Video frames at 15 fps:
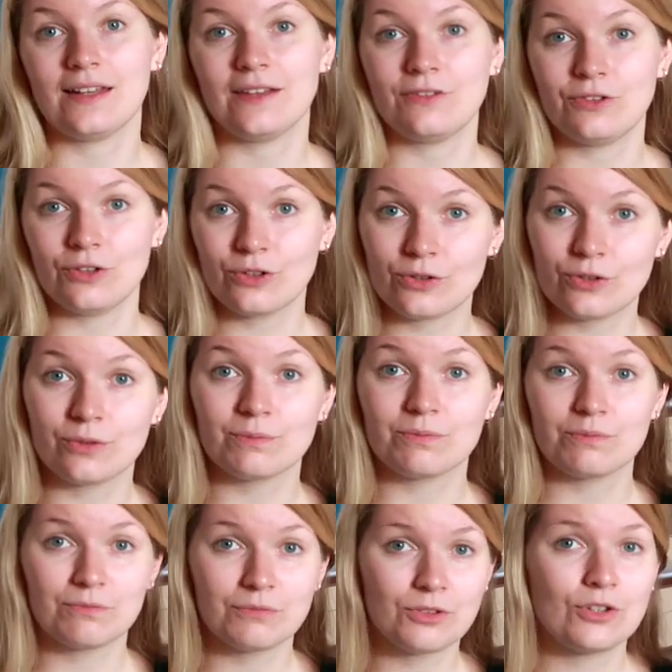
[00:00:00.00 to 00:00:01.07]
if you're
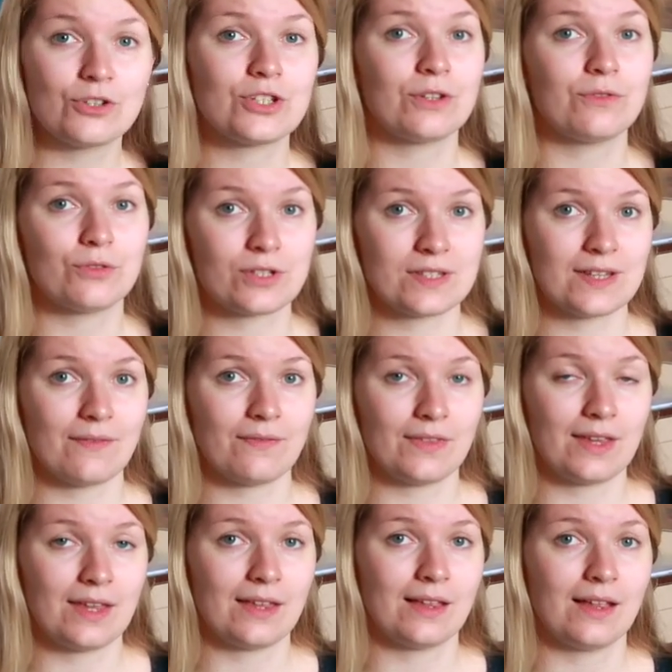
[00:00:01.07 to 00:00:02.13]
searching for
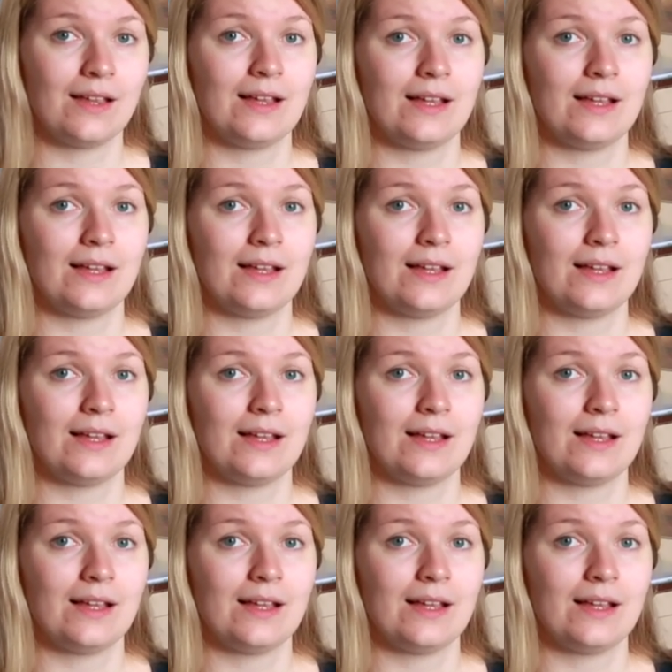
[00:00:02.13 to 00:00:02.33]
something